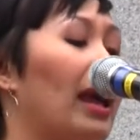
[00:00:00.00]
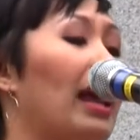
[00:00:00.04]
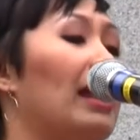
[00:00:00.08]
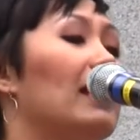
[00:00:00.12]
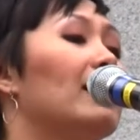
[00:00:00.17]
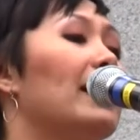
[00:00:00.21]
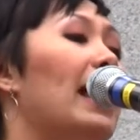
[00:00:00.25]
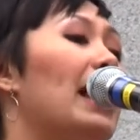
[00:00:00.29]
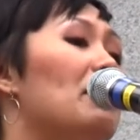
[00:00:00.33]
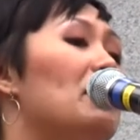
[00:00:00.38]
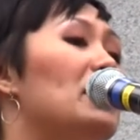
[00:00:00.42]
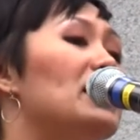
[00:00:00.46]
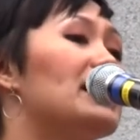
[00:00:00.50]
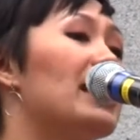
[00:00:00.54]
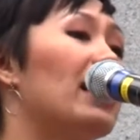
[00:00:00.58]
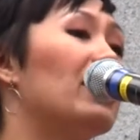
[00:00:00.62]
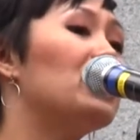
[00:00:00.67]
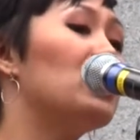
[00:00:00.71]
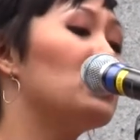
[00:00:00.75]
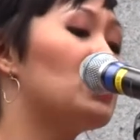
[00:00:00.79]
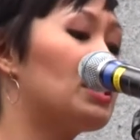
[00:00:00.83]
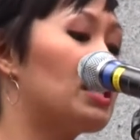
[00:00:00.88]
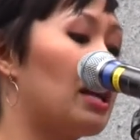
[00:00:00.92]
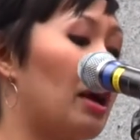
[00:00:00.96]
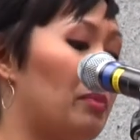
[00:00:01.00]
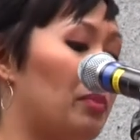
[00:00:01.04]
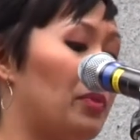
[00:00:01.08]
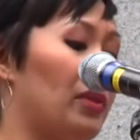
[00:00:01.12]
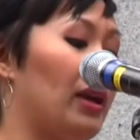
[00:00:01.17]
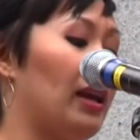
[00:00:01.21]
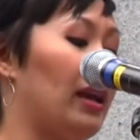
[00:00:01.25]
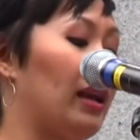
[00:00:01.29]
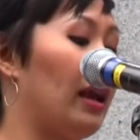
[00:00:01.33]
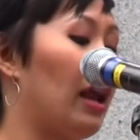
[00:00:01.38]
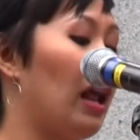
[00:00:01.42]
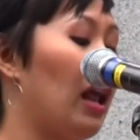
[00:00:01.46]
And let me tell you
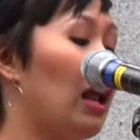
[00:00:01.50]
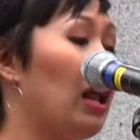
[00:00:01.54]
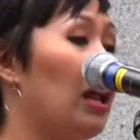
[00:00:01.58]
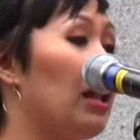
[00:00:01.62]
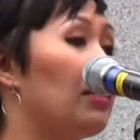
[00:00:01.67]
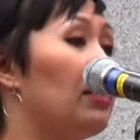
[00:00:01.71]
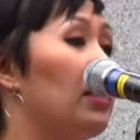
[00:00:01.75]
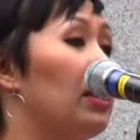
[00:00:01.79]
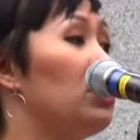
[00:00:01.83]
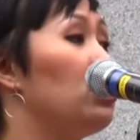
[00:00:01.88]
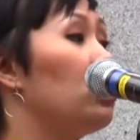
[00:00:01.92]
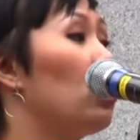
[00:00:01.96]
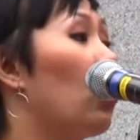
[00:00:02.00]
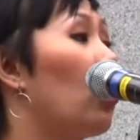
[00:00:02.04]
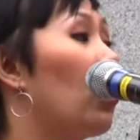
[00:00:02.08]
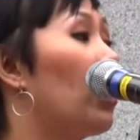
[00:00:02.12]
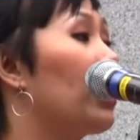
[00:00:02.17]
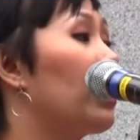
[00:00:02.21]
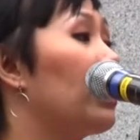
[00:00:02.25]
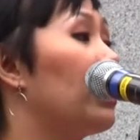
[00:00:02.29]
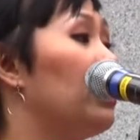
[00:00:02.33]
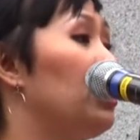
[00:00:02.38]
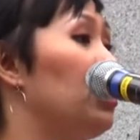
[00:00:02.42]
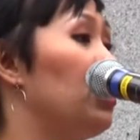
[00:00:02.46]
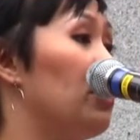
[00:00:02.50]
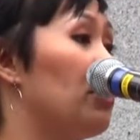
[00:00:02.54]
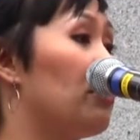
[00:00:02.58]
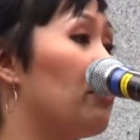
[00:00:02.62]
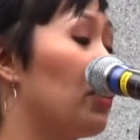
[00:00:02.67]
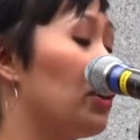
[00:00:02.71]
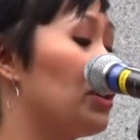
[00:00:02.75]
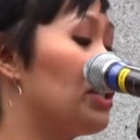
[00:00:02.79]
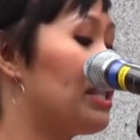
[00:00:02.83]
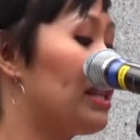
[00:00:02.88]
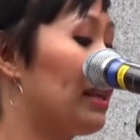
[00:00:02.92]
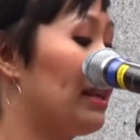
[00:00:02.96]
something. The York
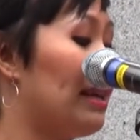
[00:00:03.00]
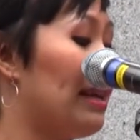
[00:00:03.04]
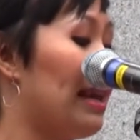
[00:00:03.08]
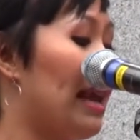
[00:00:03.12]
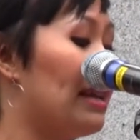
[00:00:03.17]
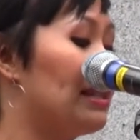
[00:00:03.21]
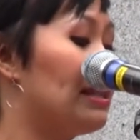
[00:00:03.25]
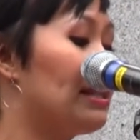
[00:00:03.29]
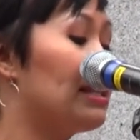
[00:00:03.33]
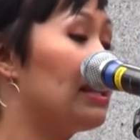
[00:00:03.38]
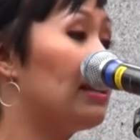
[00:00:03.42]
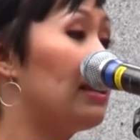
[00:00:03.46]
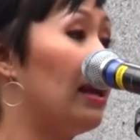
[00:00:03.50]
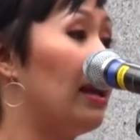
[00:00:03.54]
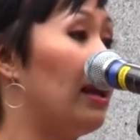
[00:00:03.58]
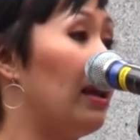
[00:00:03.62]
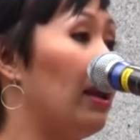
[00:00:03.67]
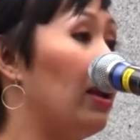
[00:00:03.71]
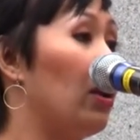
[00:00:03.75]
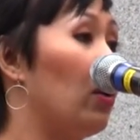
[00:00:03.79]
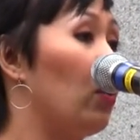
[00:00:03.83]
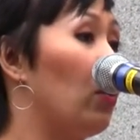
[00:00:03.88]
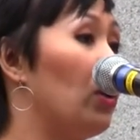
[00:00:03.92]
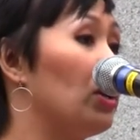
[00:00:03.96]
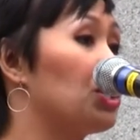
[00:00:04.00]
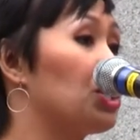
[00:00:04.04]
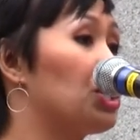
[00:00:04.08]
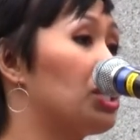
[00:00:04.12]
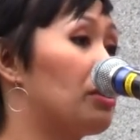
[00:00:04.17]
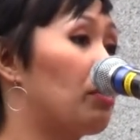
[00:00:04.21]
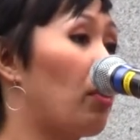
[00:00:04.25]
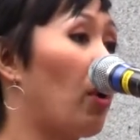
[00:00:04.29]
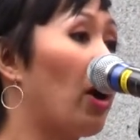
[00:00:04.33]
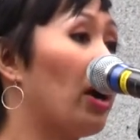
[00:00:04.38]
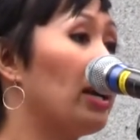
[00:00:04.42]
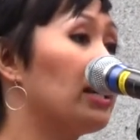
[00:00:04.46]
University incident, which
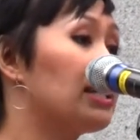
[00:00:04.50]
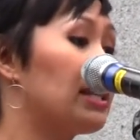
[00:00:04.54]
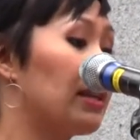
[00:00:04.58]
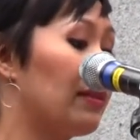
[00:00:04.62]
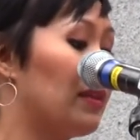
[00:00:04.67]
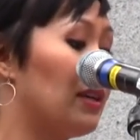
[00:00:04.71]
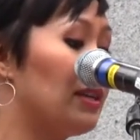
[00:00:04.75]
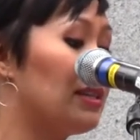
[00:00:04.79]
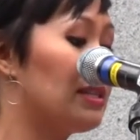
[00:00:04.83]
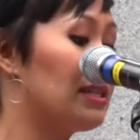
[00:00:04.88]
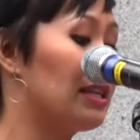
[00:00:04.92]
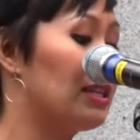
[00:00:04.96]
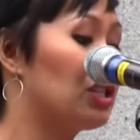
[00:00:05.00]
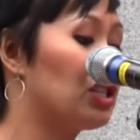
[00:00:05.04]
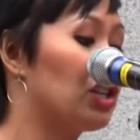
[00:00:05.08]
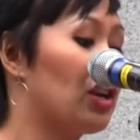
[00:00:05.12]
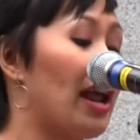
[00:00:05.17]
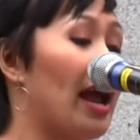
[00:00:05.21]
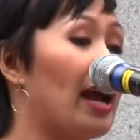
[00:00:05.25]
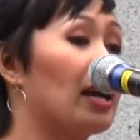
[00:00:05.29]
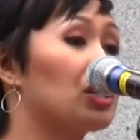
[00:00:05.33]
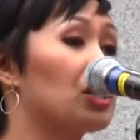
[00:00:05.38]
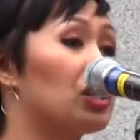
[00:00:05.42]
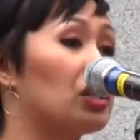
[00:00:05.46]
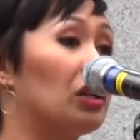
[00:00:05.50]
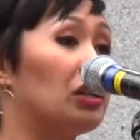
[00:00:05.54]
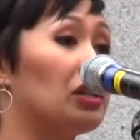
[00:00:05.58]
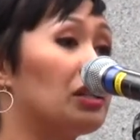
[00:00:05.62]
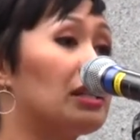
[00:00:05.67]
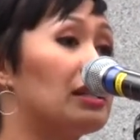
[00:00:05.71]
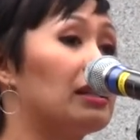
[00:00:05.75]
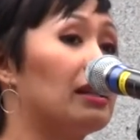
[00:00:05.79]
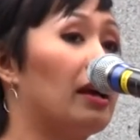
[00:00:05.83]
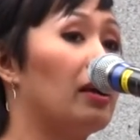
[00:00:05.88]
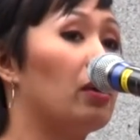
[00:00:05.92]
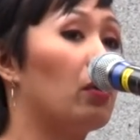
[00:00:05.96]
sparked this international
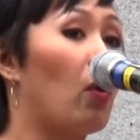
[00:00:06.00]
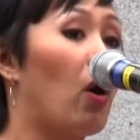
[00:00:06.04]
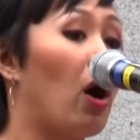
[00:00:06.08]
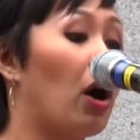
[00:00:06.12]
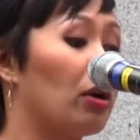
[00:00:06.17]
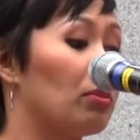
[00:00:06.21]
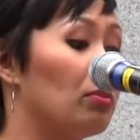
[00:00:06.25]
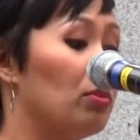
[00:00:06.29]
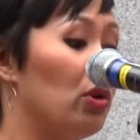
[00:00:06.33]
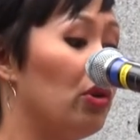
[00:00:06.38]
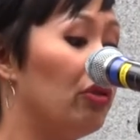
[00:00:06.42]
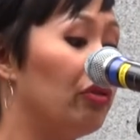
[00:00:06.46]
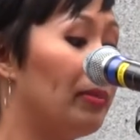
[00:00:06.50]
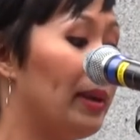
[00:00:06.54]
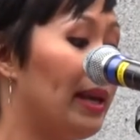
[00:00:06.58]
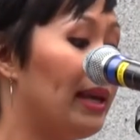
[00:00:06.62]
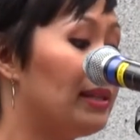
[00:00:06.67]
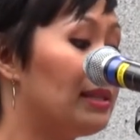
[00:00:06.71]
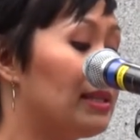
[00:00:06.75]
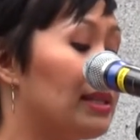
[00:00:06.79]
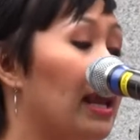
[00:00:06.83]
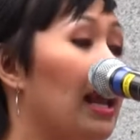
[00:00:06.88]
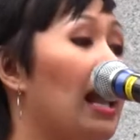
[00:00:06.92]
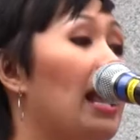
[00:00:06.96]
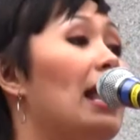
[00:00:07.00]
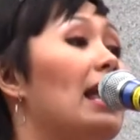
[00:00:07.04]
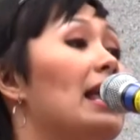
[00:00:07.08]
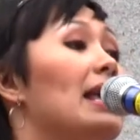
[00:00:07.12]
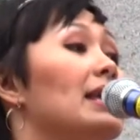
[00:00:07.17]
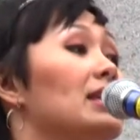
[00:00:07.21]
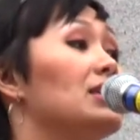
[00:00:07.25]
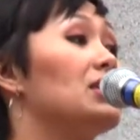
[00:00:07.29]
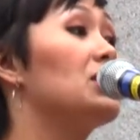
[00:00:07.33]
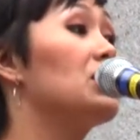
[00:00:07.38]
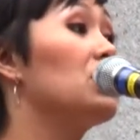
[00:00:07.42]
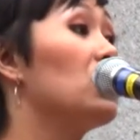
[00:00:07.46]
slut walk movement,
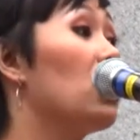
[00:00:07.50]
is